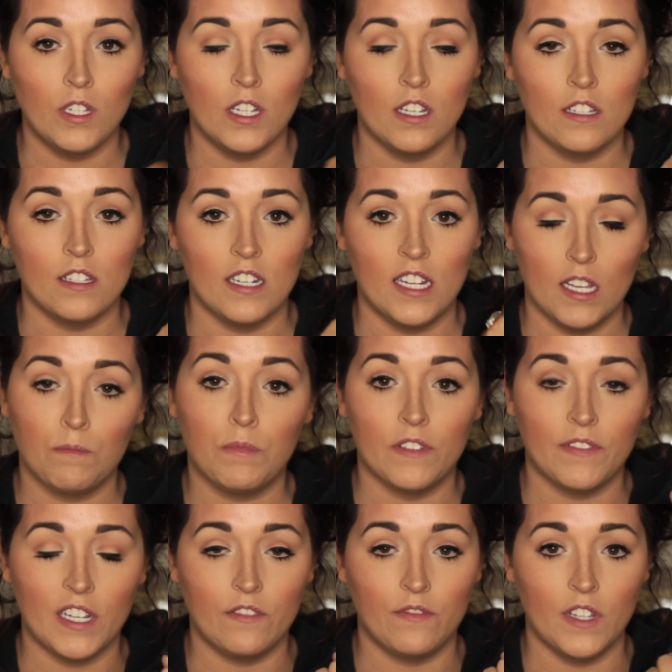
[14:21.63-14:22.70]
It is an
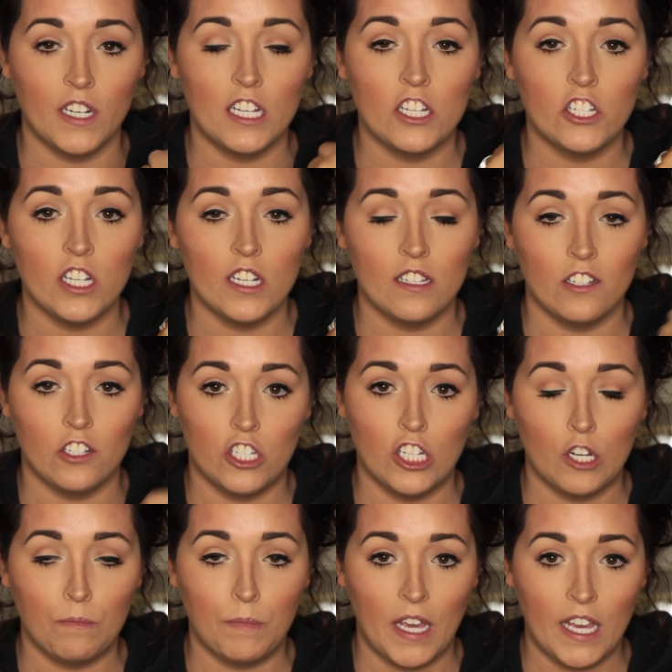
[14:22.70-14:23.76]
amplified finish. It is a
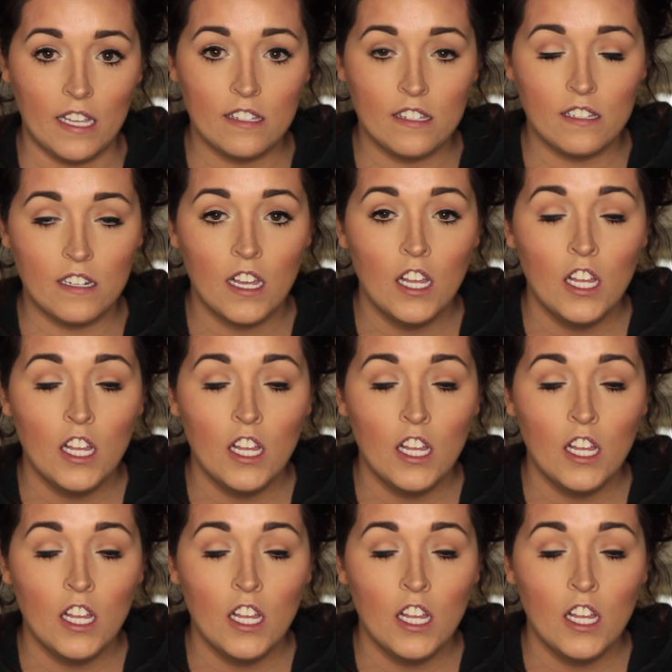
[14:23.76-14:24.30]
gel based.